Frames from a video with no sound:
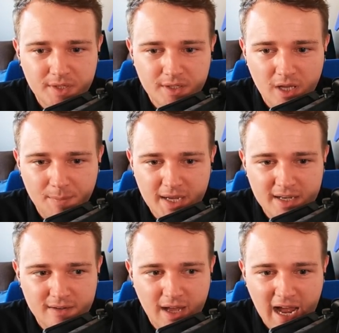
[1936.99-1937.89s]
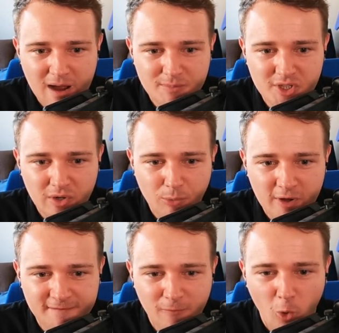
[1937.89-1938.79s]
I mean, absolutely
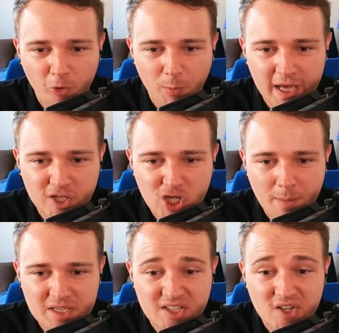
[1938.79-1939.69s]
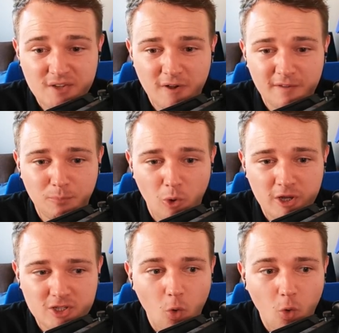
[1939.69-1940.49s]
brilliant. 4th place, Champions League, 65 points.